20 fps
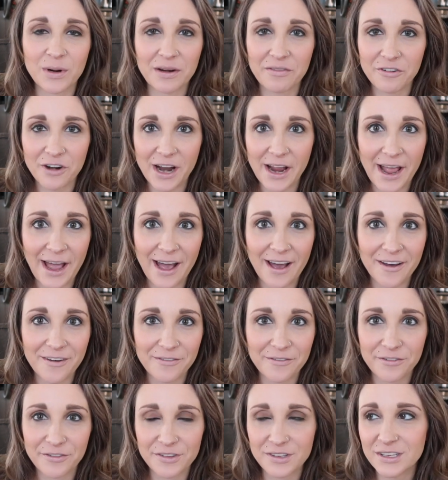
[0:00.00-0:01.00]
whatever I
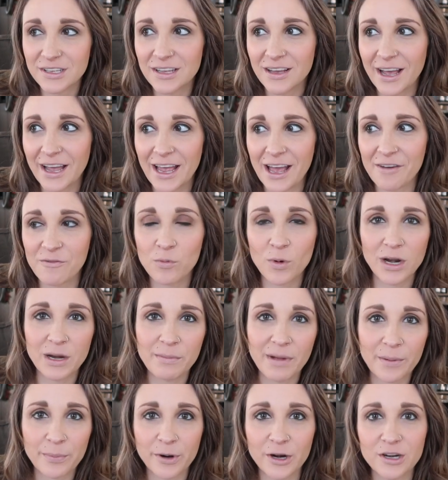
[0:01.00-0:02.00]
have. I have one in
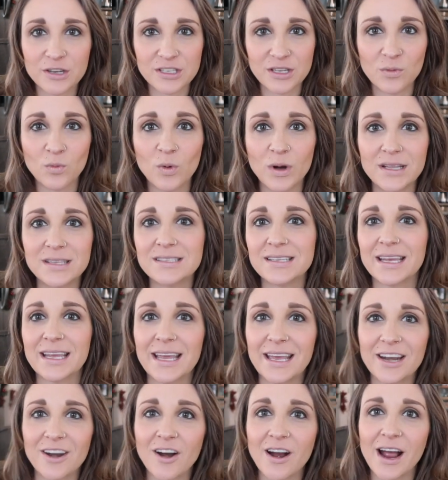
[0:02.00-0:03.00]
my purse and one's like
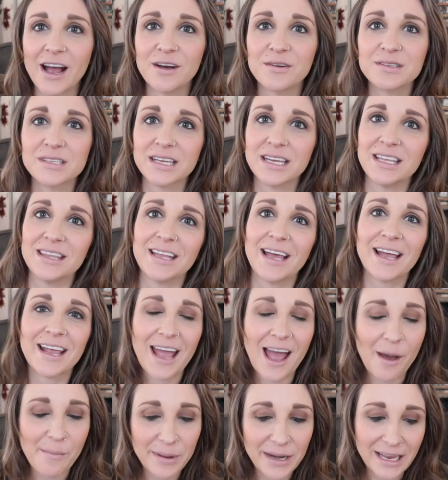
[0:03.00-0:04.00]
in our house, like in that
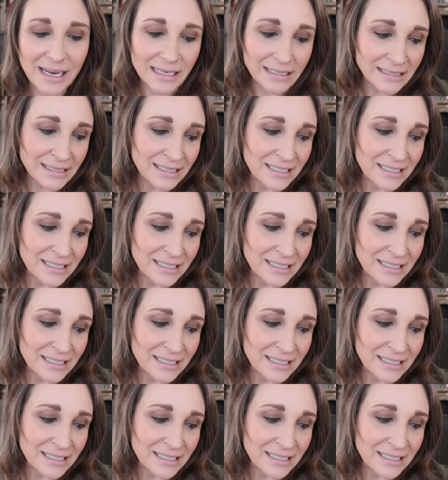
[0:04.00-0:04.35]
cabinet.